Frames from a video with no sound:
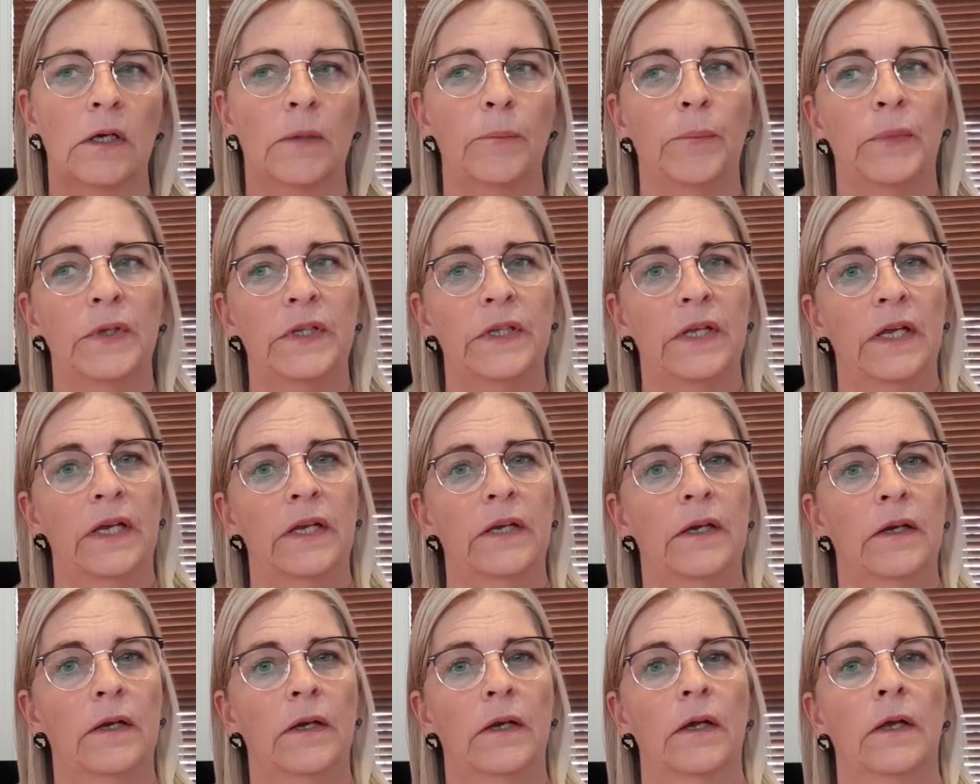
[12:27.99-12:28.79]
But
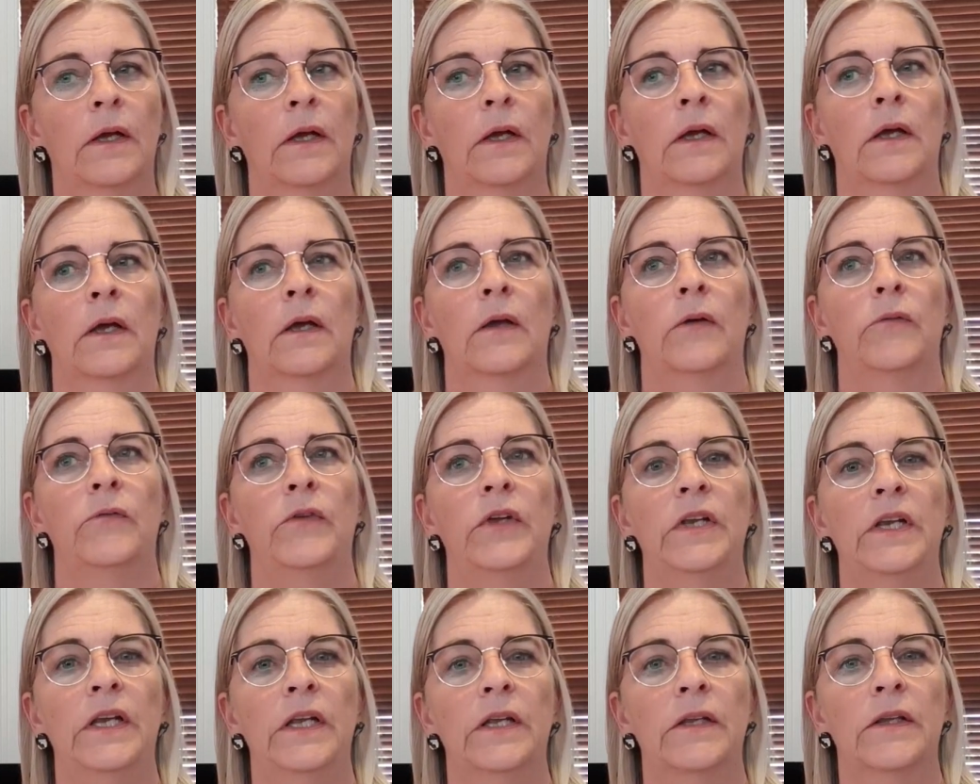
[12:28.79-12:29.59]
then
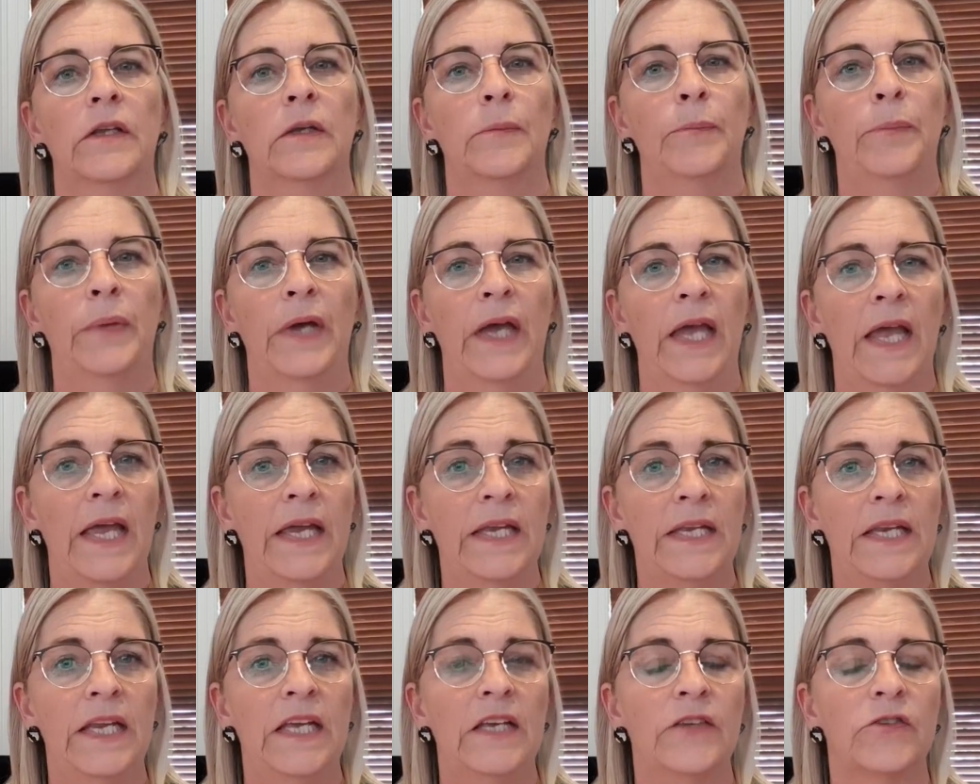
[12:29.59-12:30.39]
the
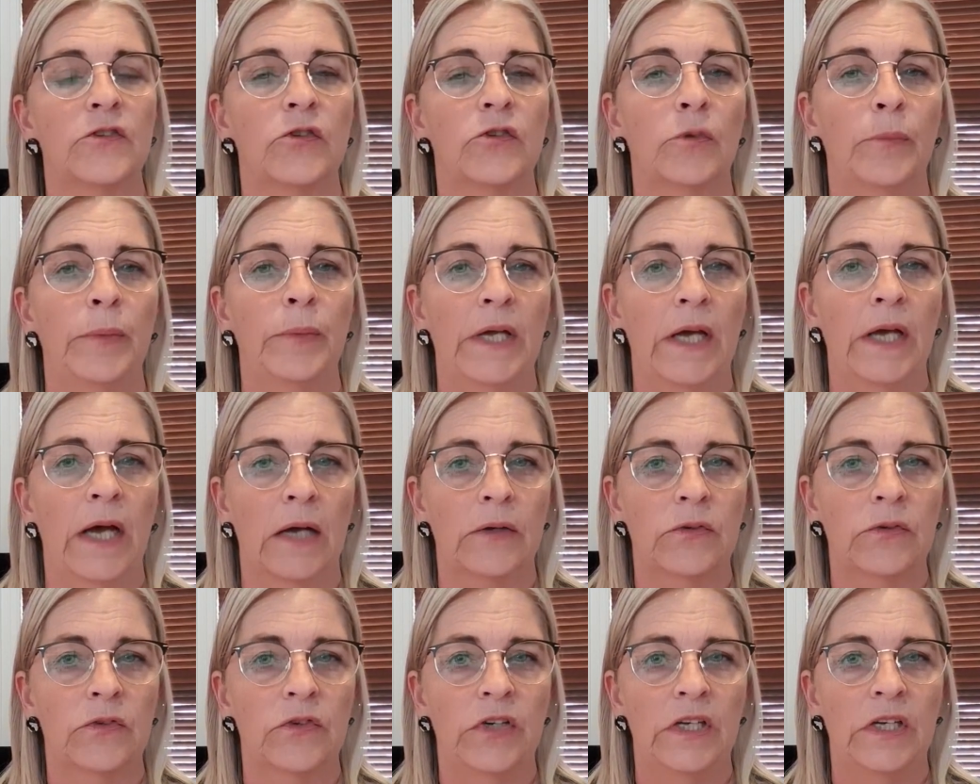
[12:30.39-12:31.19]
pain needs to be
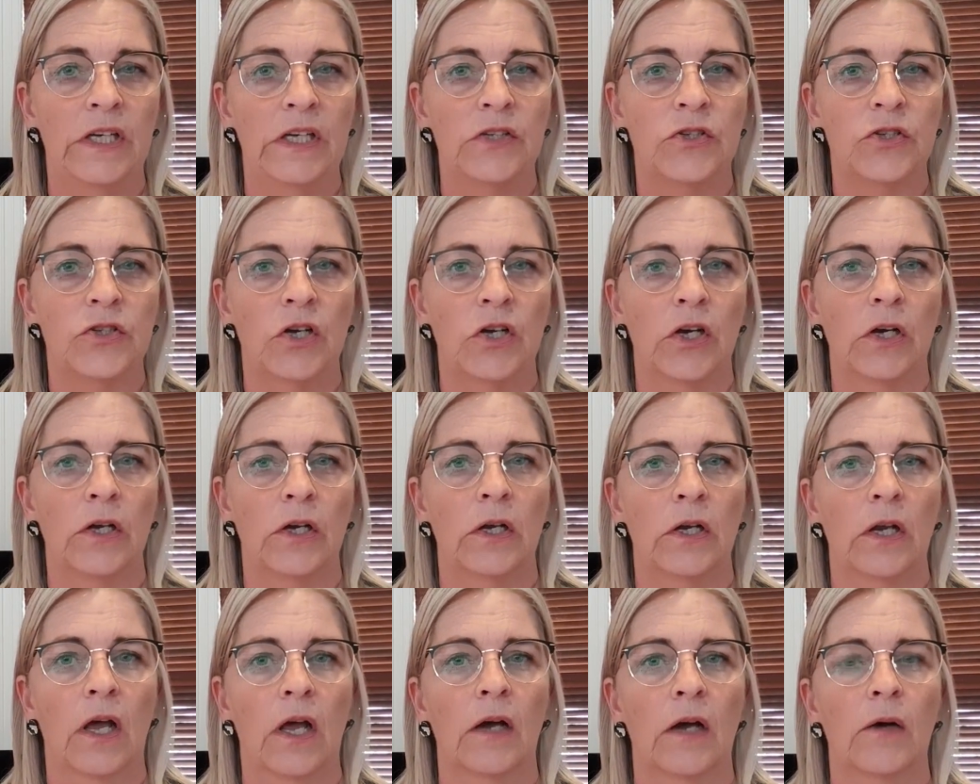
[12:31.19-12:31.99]
our teacher,
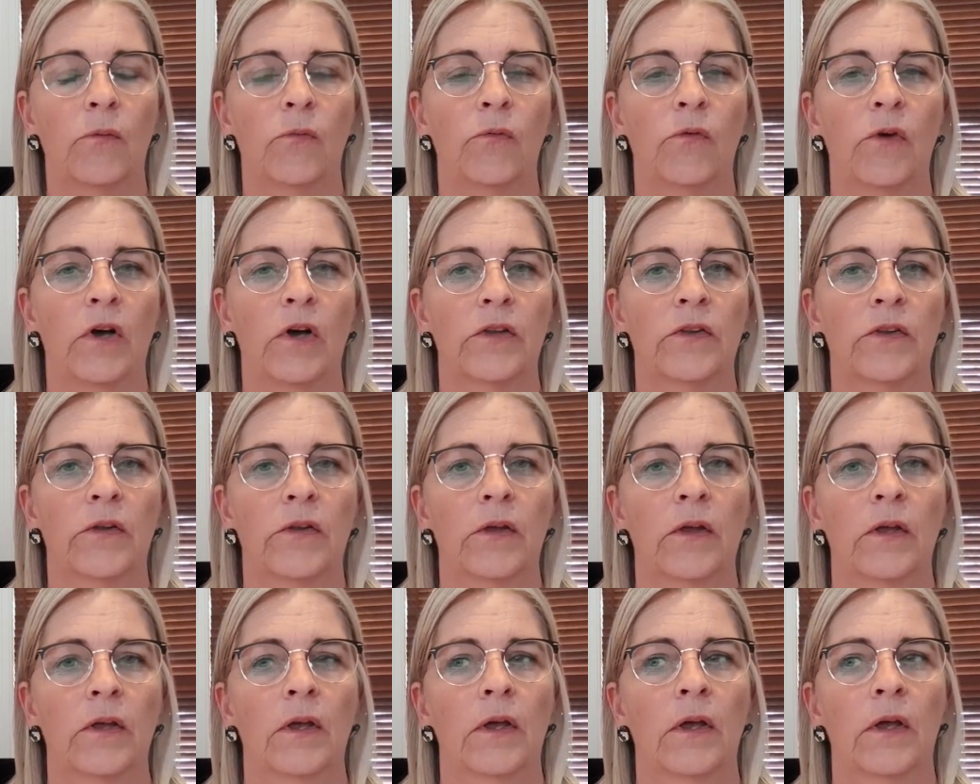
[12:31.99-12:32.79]
like what
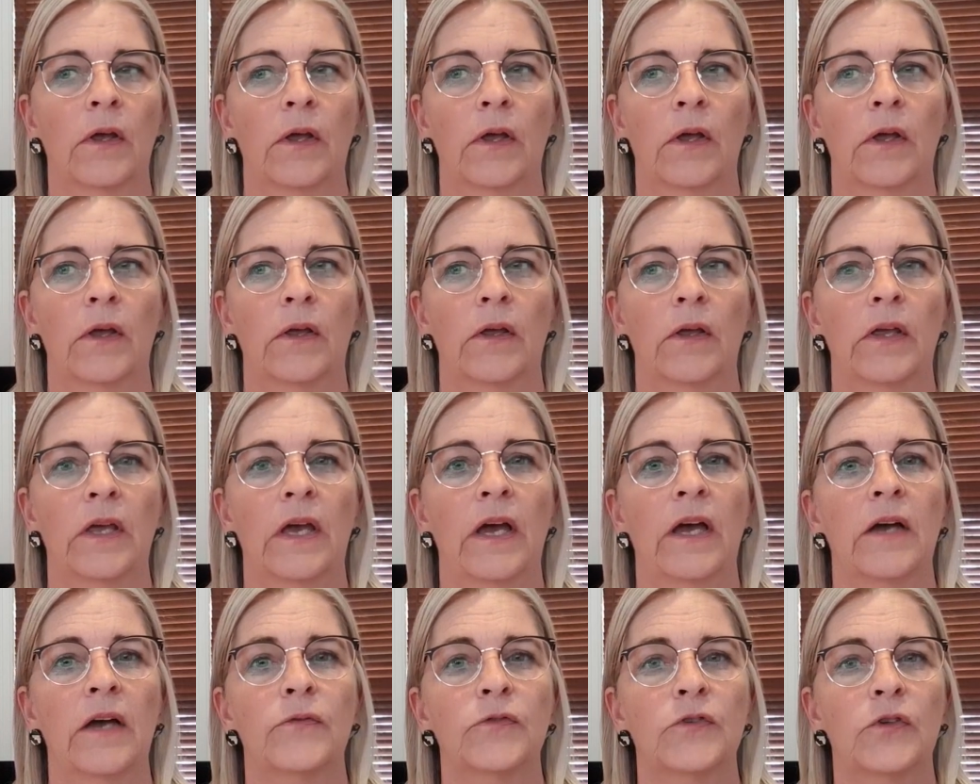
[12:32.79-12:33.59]
you
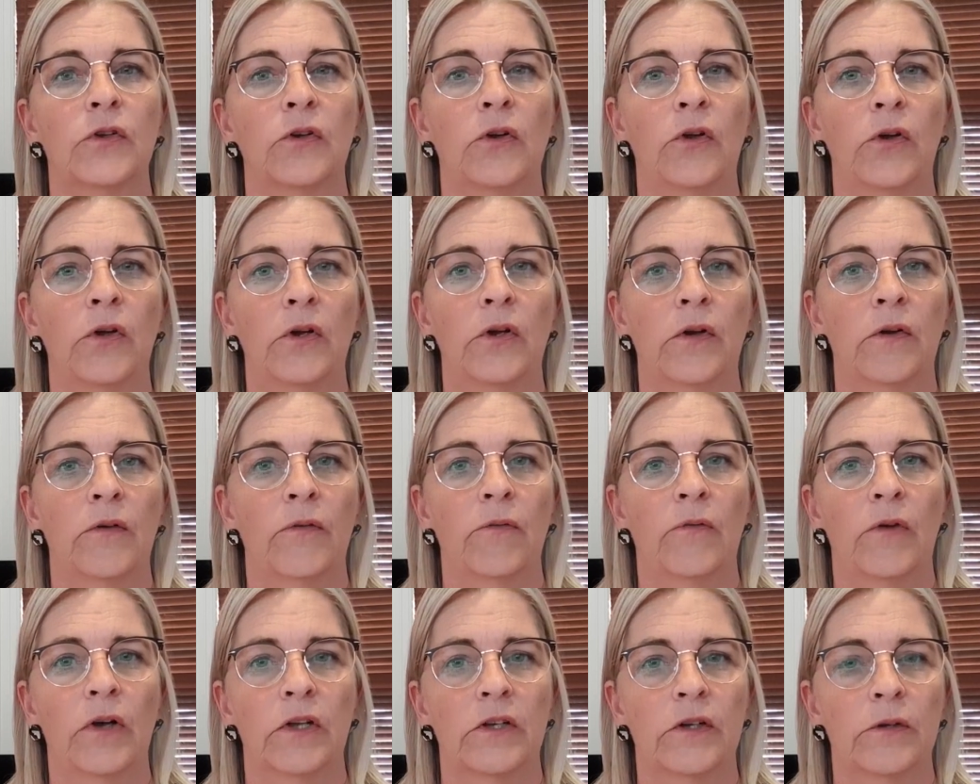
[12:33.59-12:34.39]
have to learn
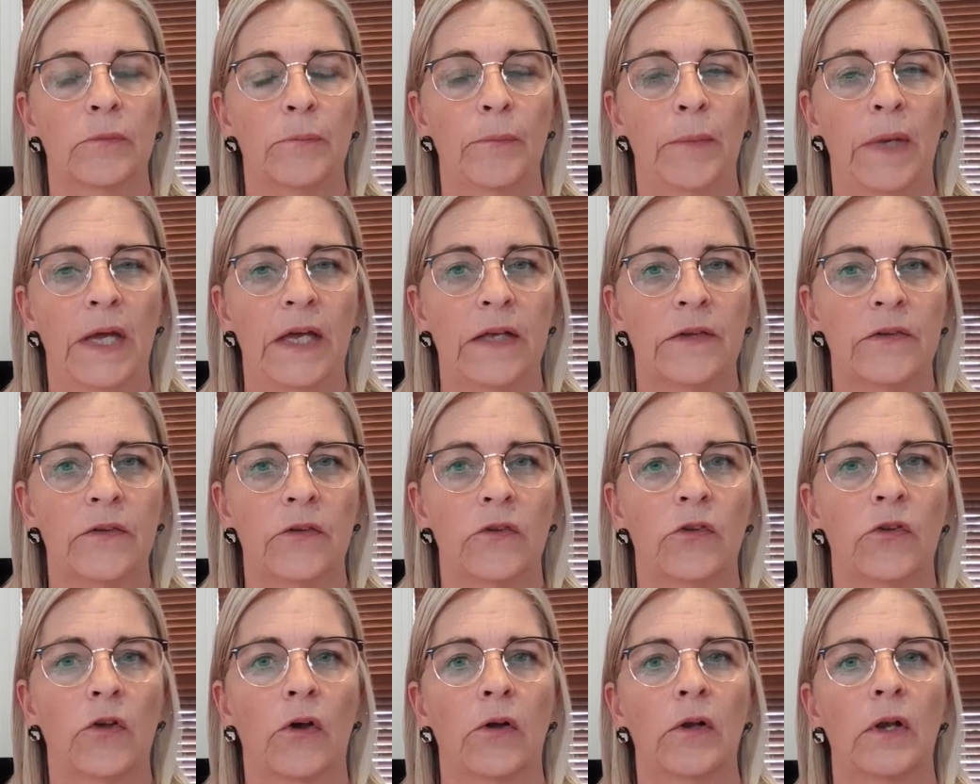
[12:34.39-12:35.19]
what it meant,
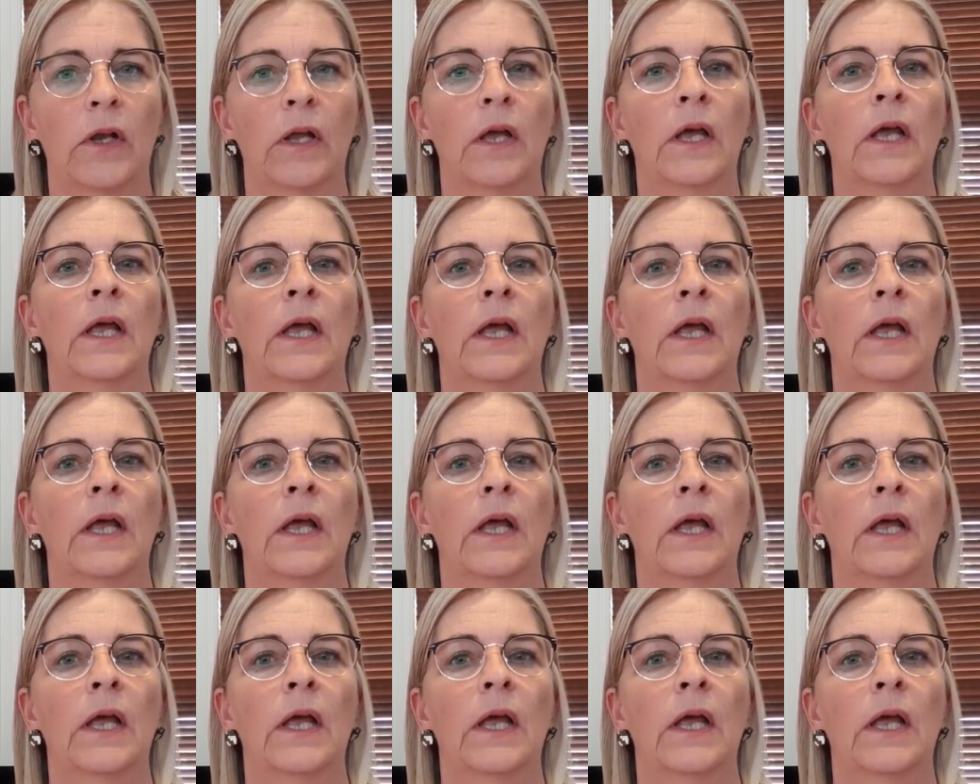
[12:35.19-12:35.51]
so